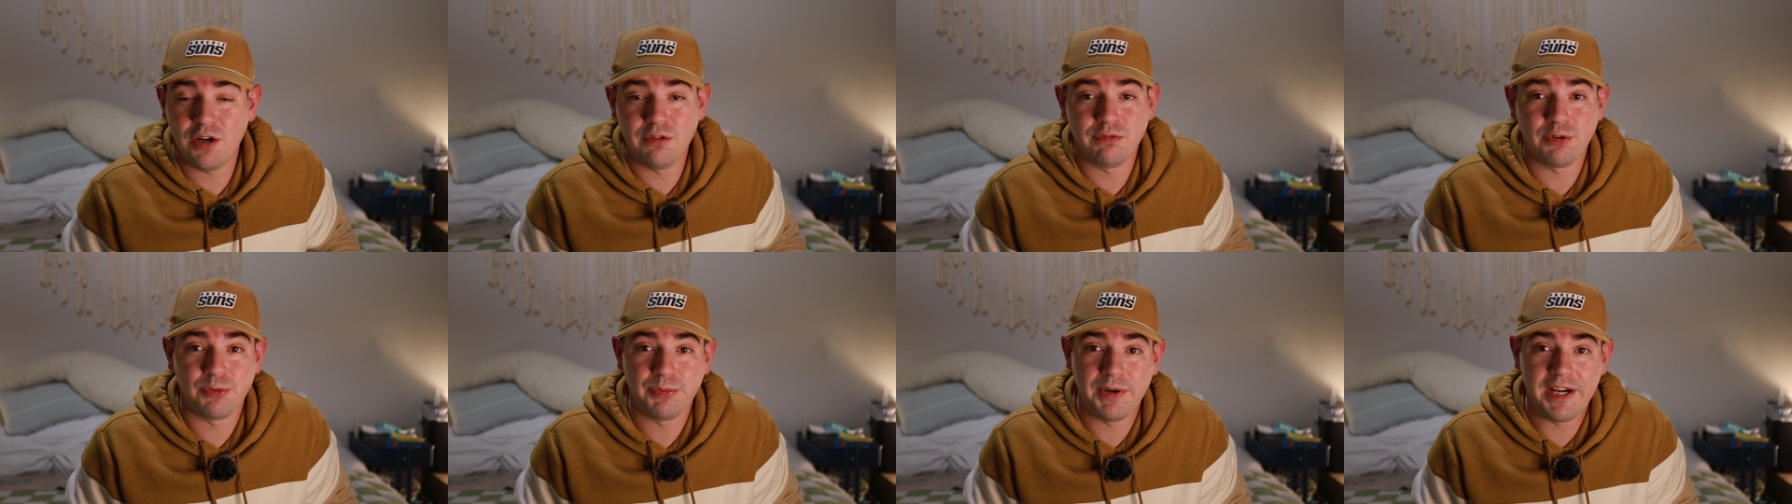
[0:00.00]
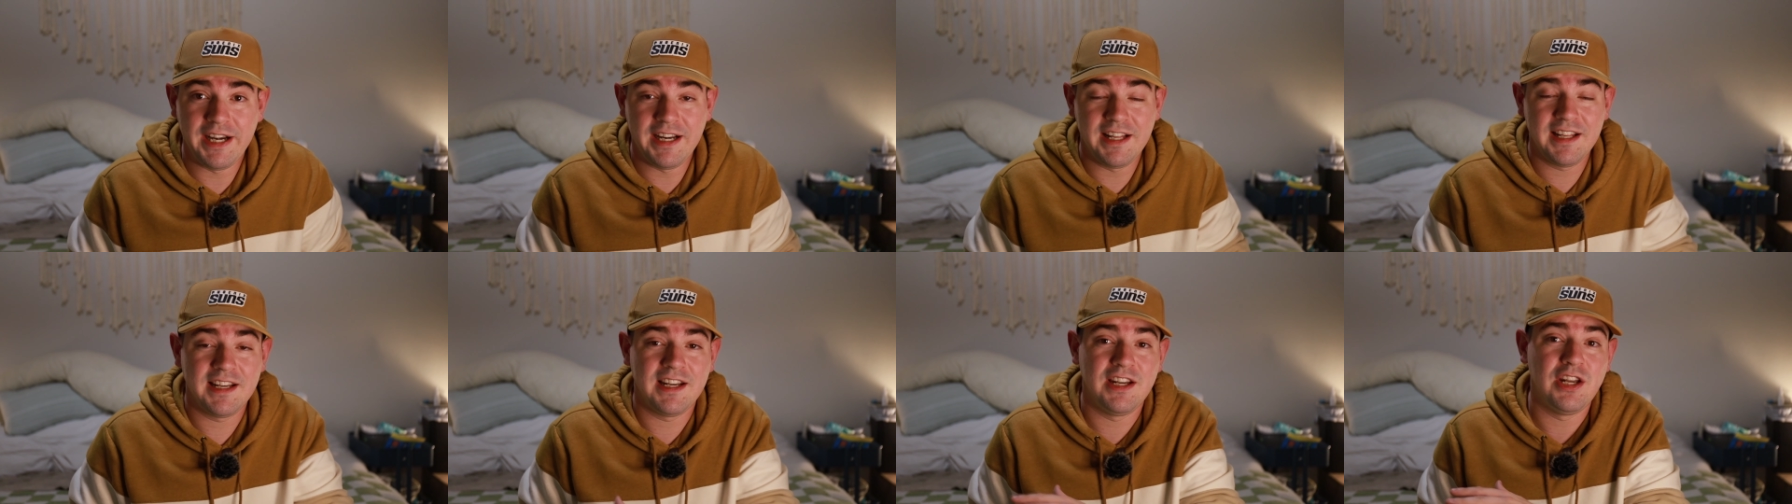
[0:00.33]

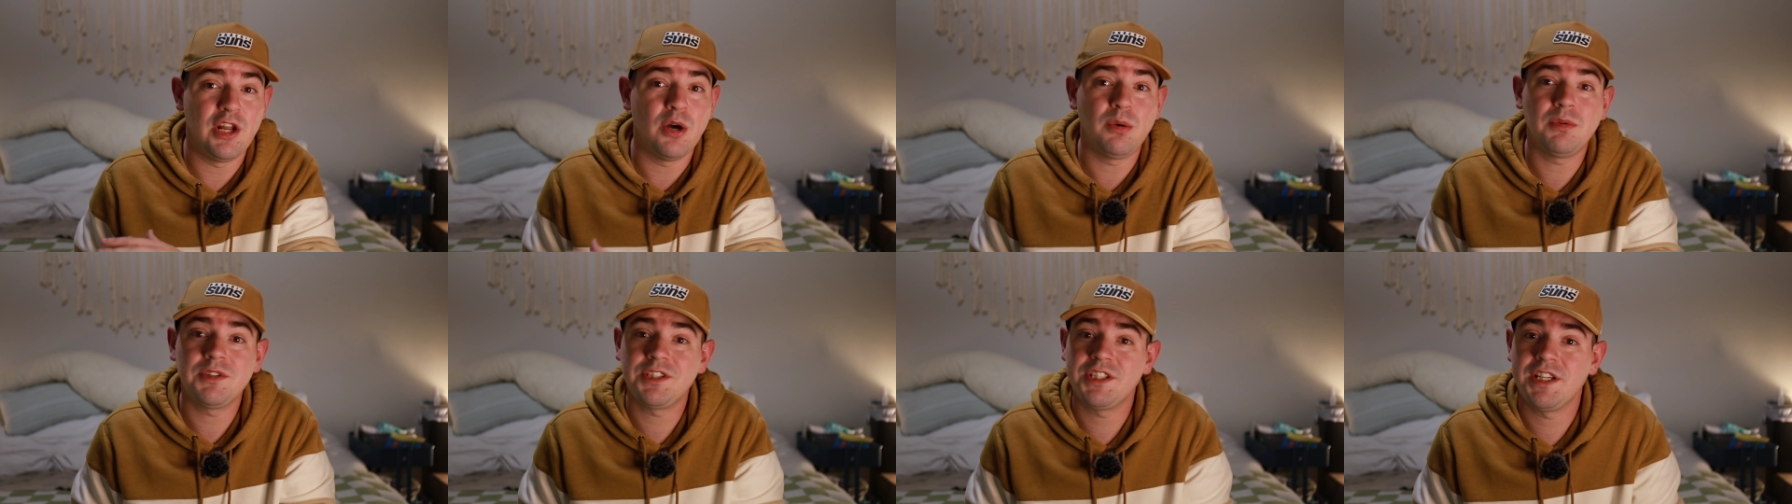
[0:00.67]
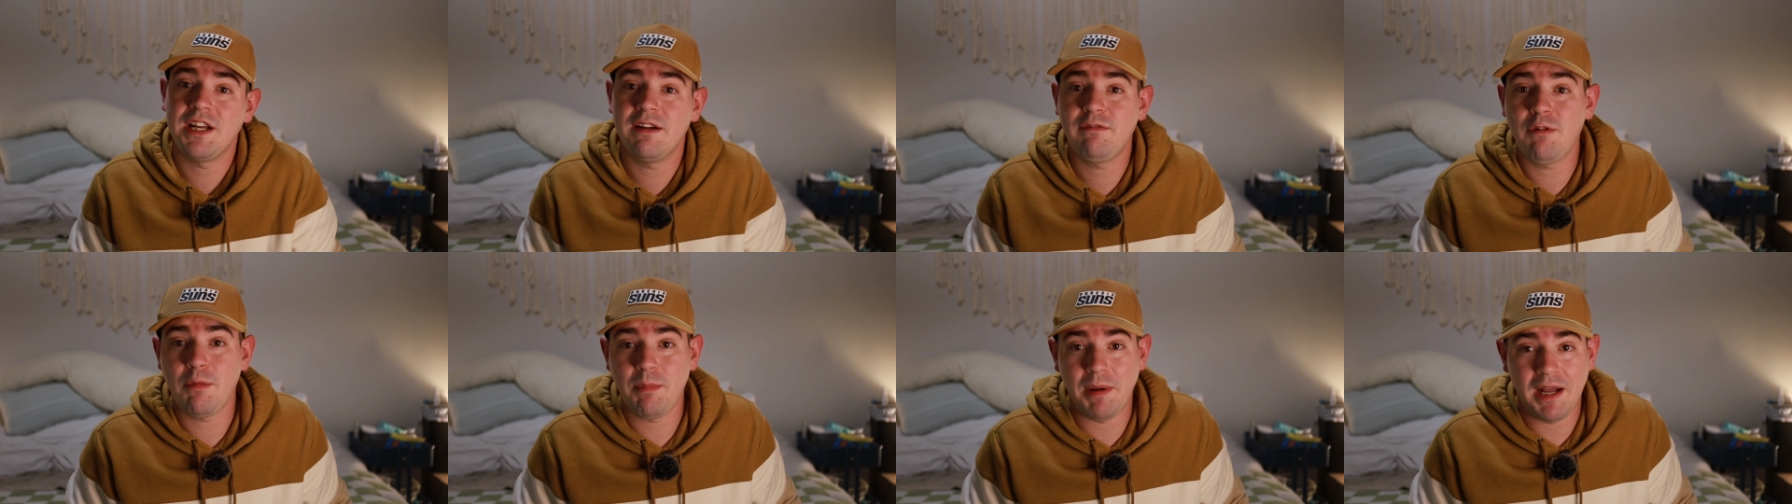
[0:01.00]
overrated, no one
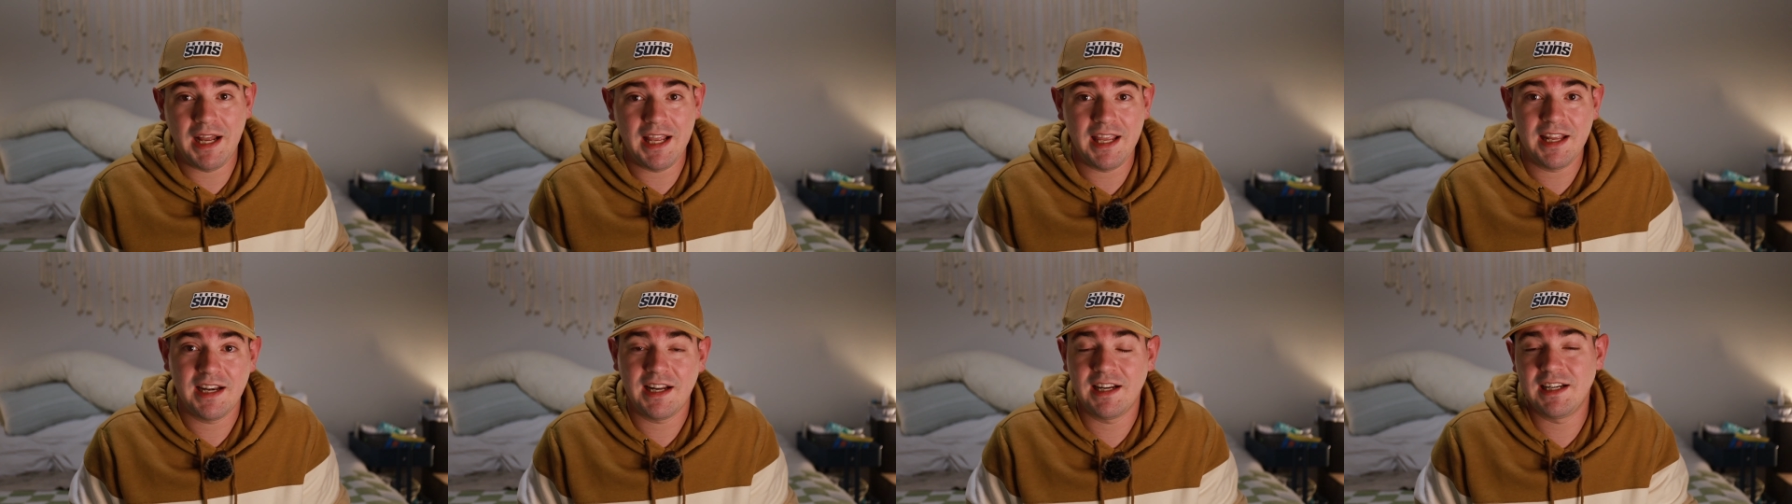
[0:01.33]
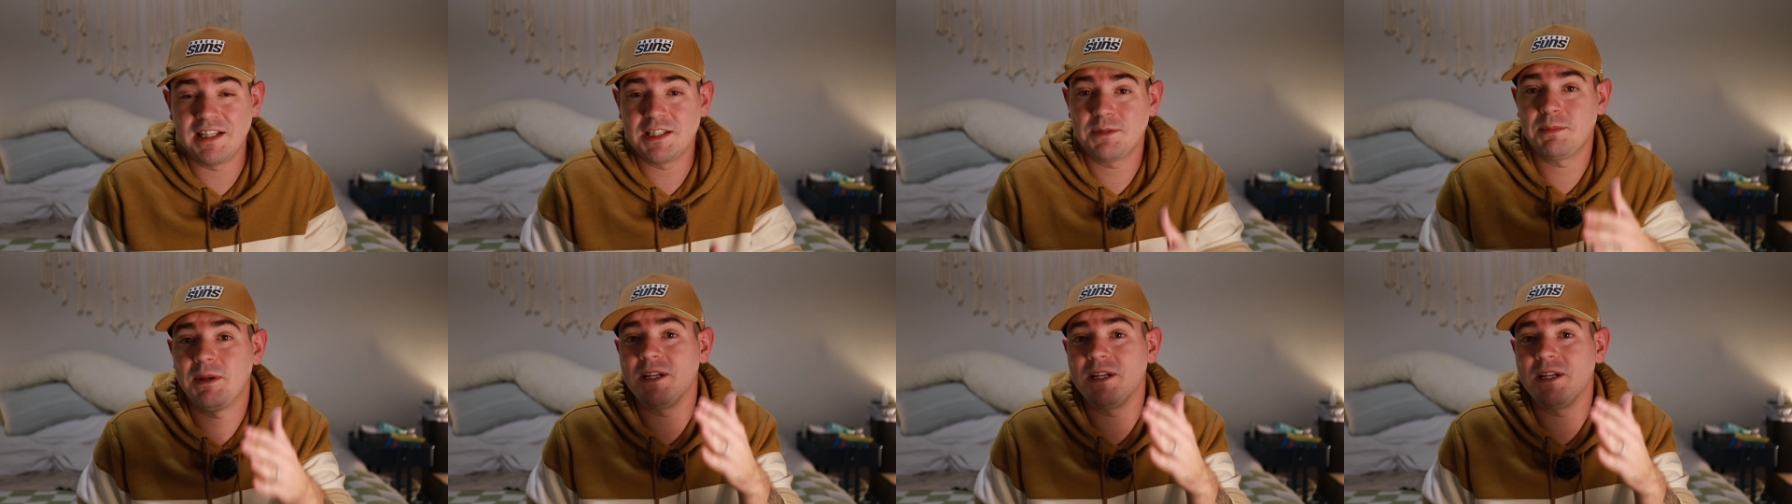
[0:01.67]
should ever buy it, and